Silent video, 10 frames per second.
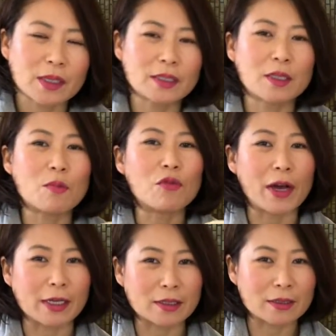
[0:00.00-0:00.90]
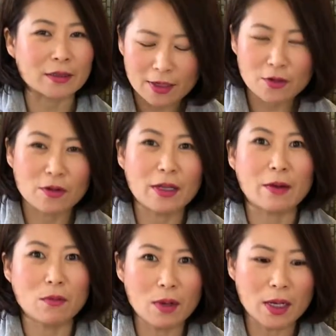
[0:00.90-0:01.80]
some rice. And you're
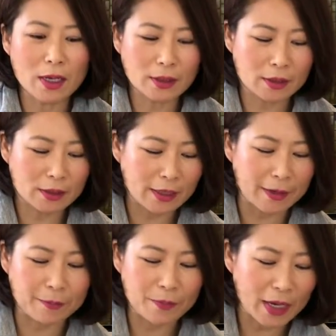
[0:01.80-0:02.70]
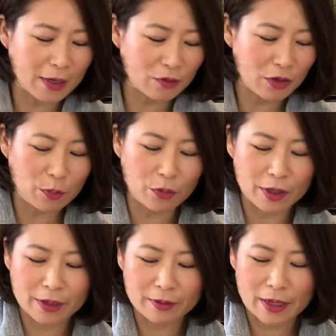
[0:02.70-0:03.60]
like, what? Yeah, I grew up
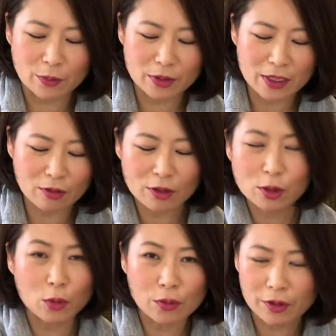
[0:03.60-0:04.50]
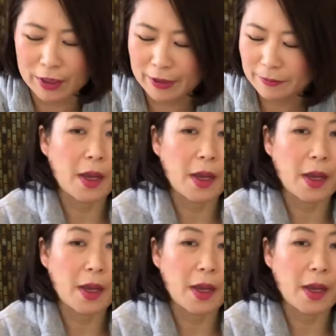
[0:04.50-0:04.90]
where I would eat this whole thing.